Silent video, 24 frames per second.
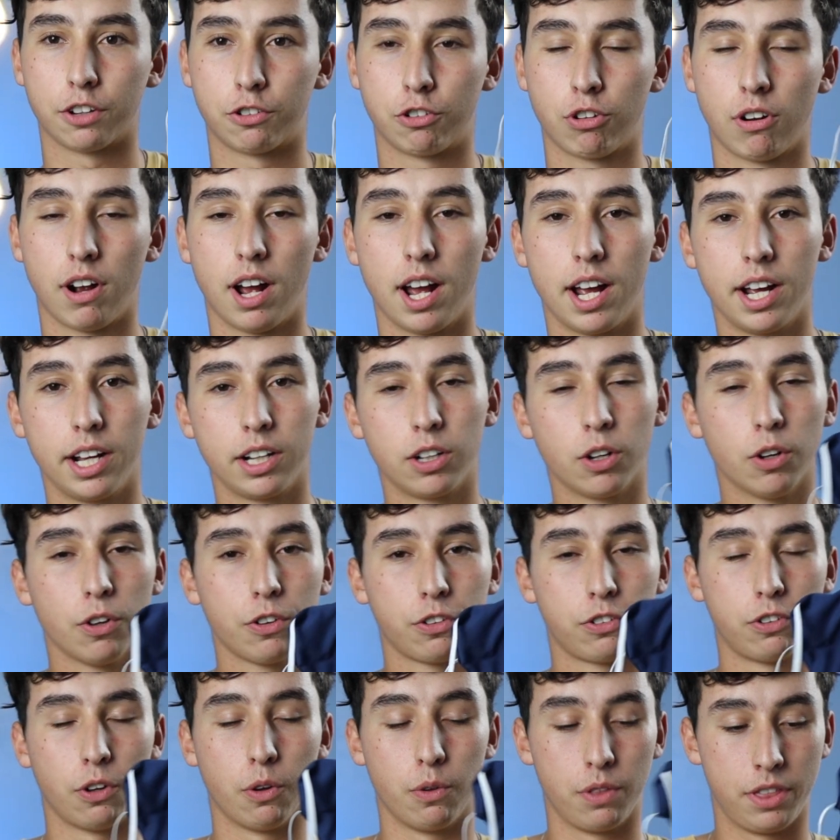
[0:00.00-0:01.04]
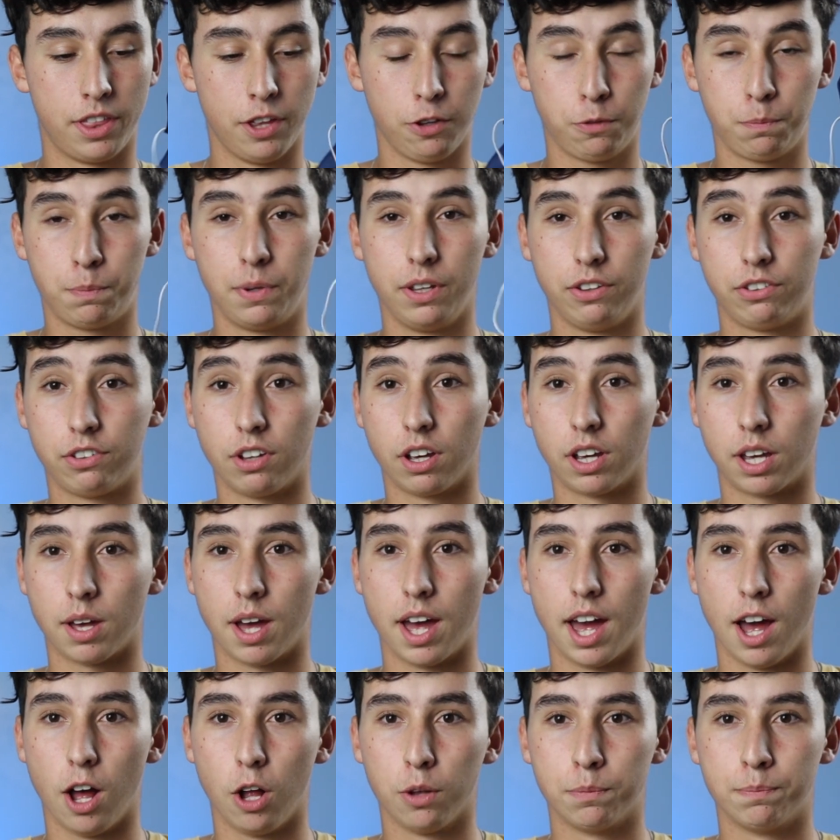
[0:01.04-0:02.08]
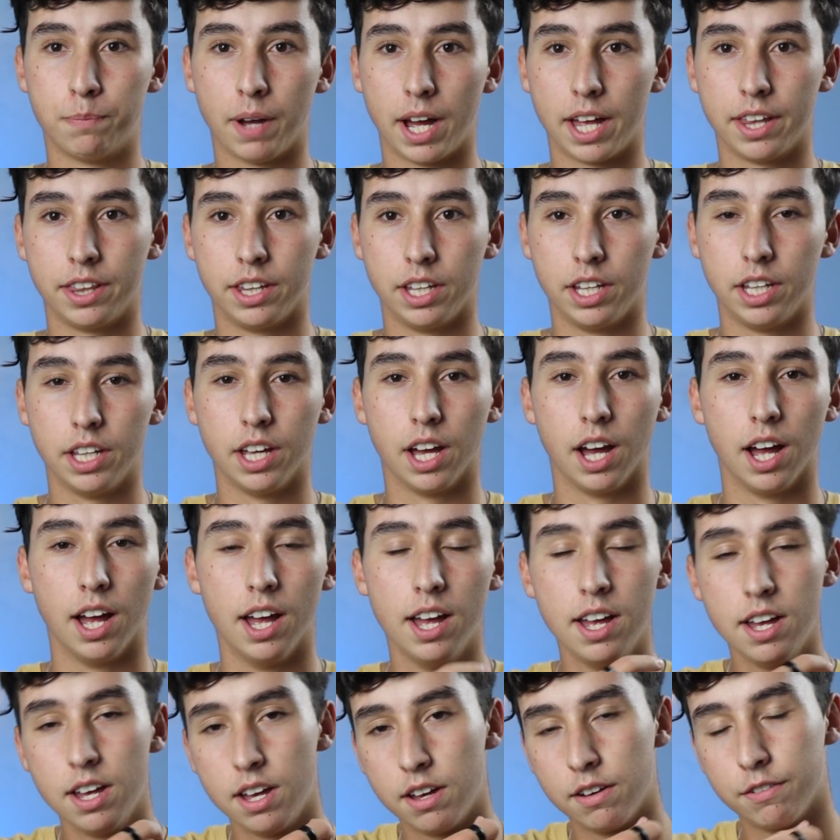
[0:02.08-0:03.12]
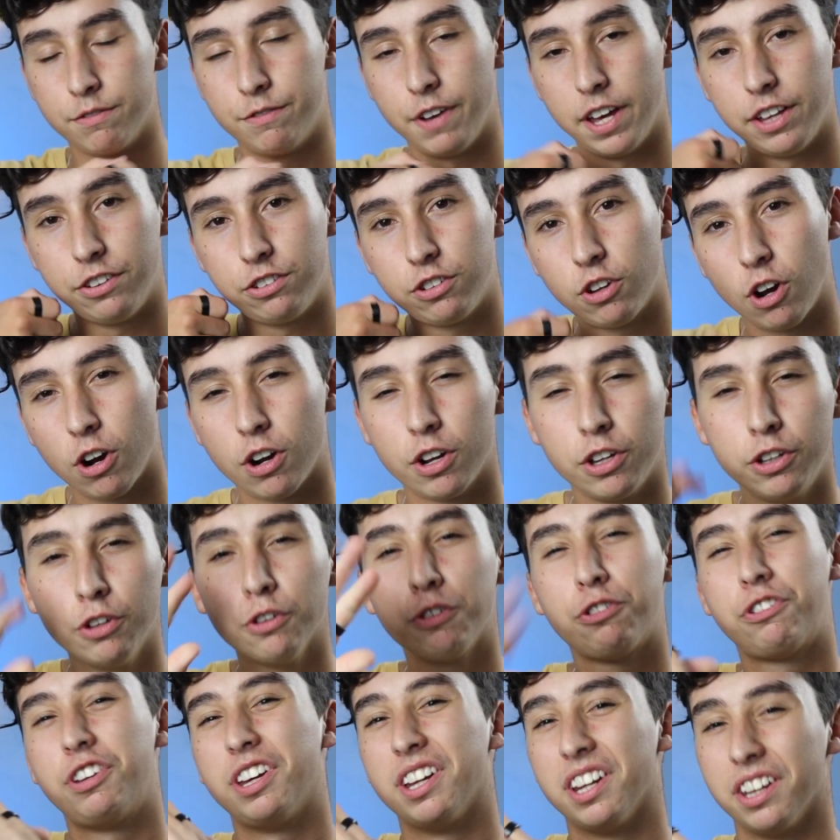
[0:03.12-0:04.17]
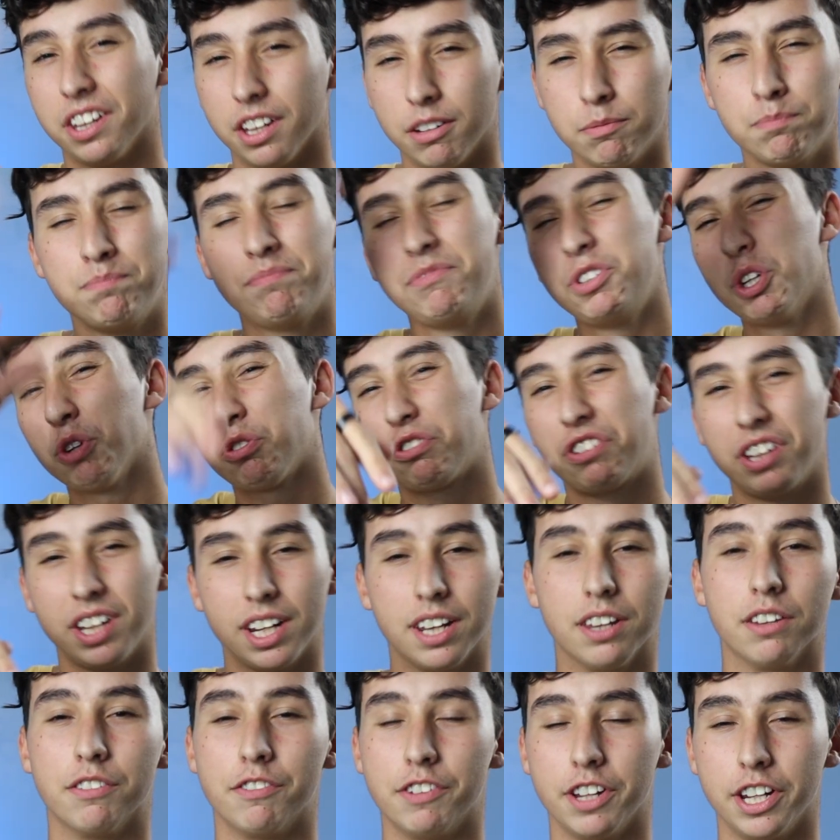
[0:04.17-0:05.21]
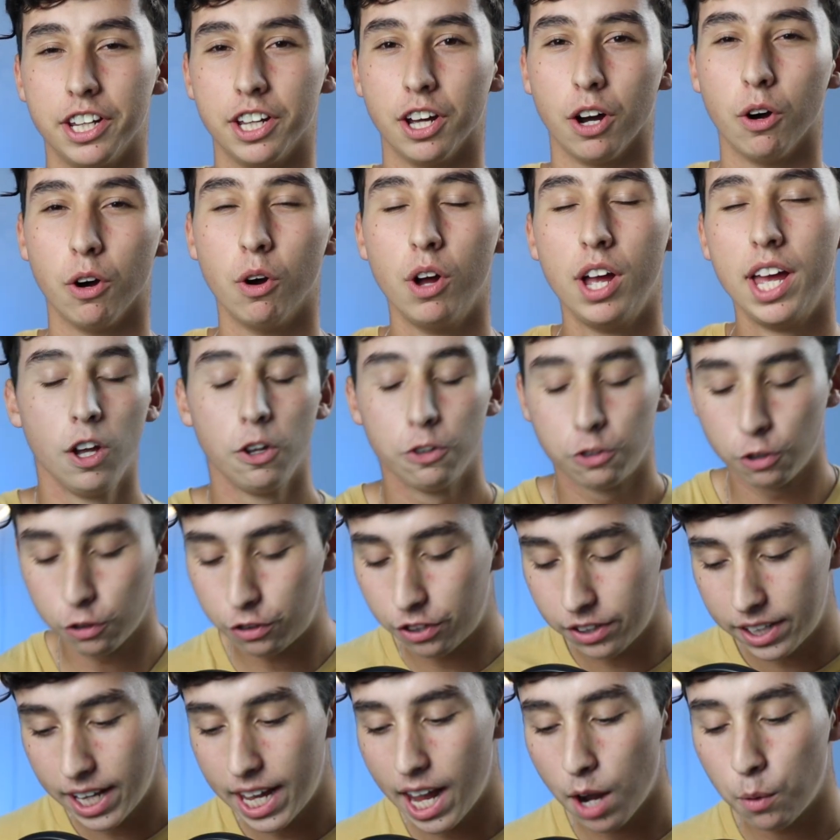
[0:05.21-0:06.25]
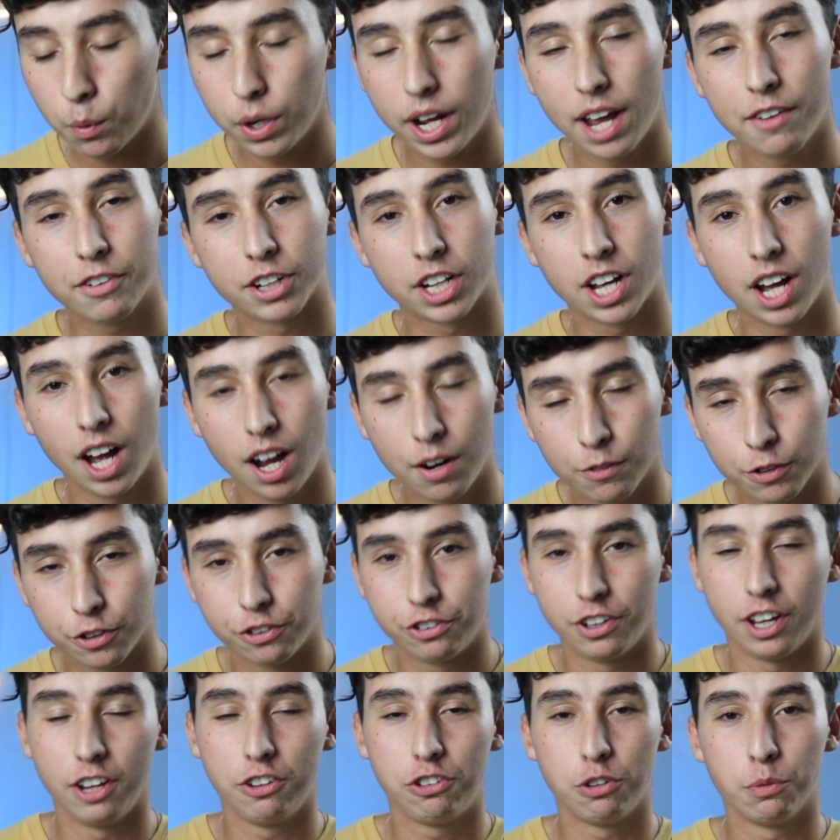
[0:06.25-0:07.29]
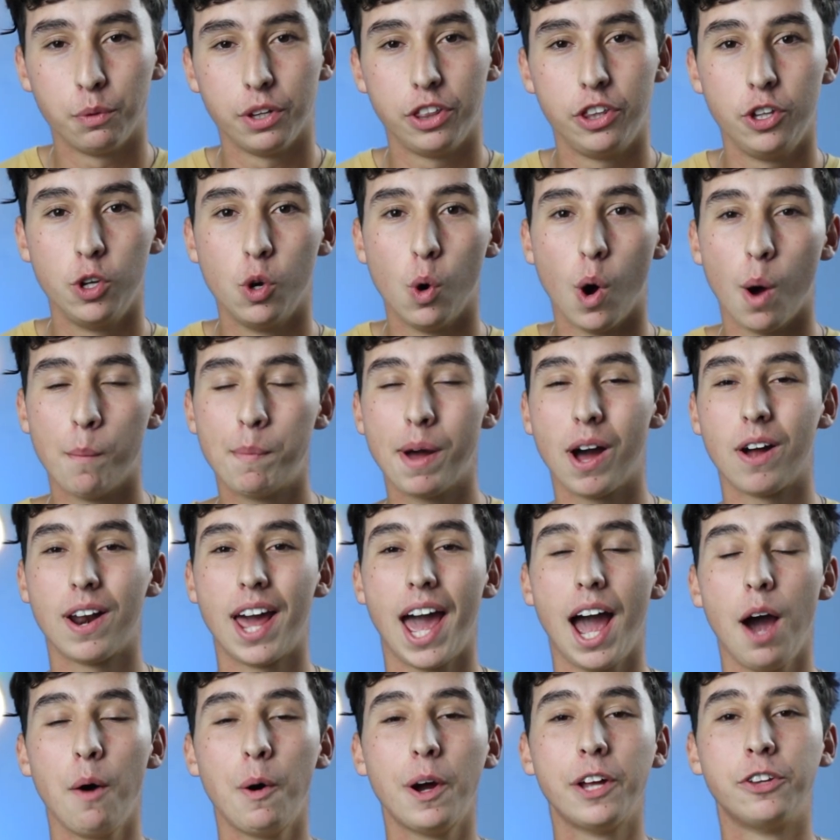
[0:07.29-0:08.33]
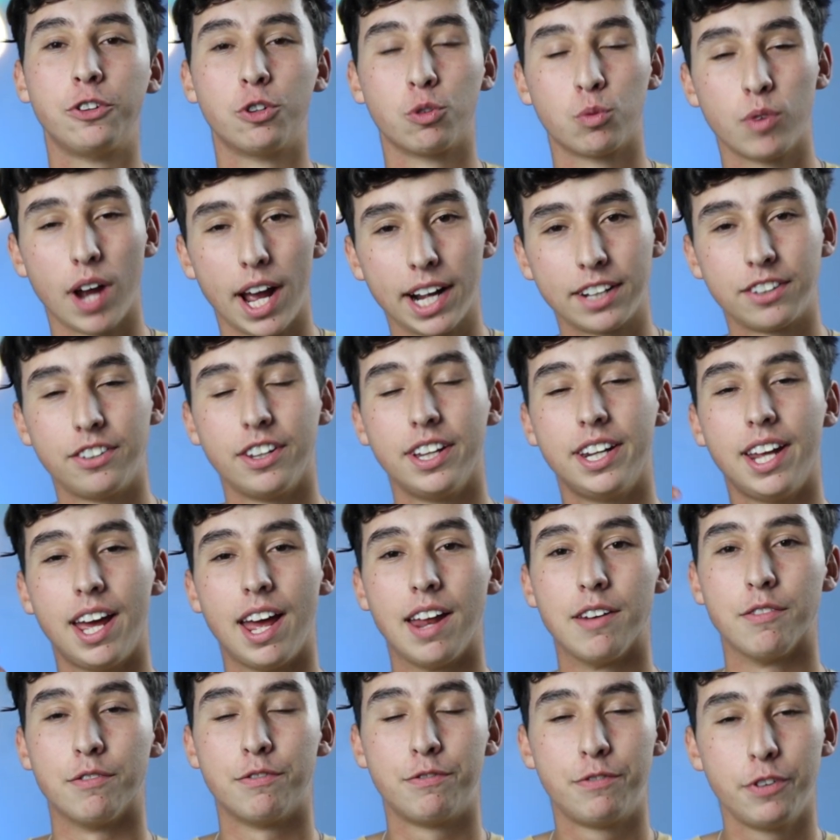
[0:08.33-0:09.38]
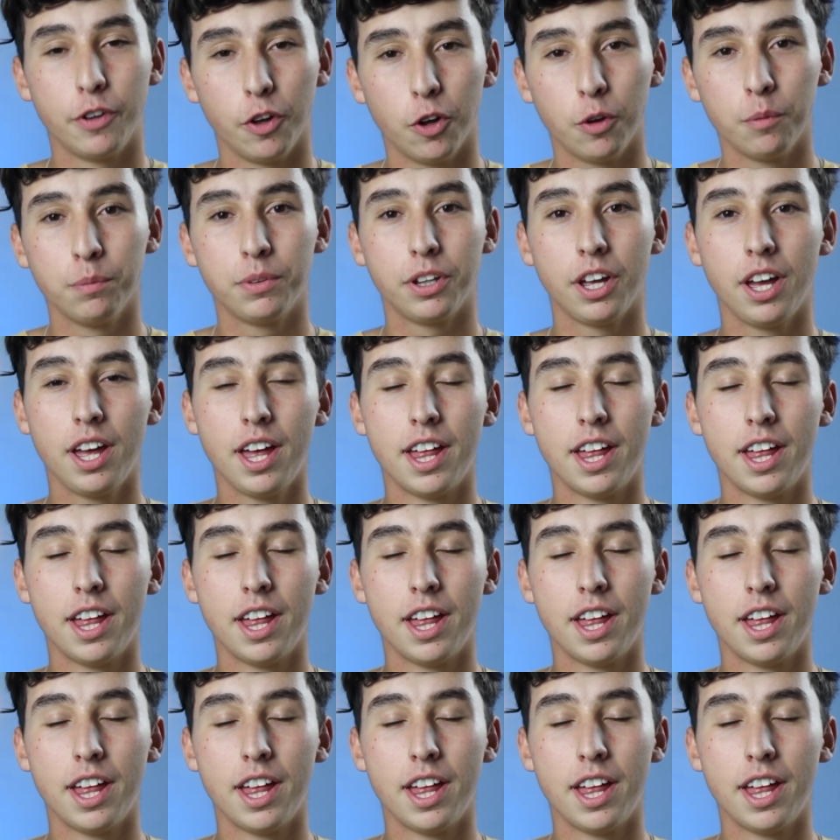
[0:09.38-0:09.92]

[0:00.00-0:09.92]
a triangle, so this piece can get held by the face guard. You'll see it in the video. So today I want to have a conversation with you about how I directed and filmed